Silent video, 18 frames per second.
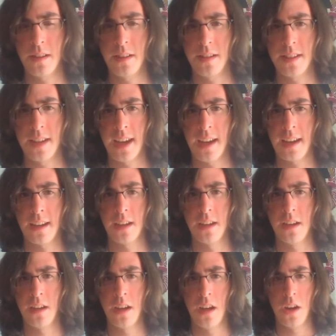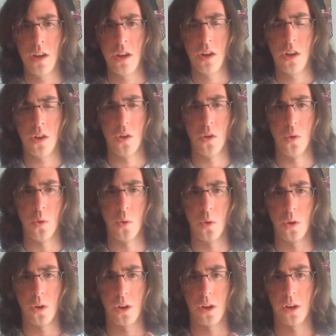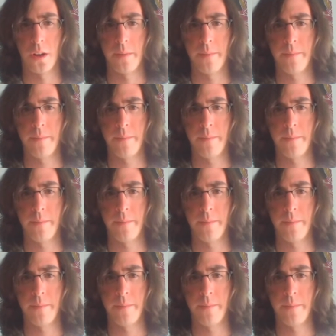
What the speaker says: say, or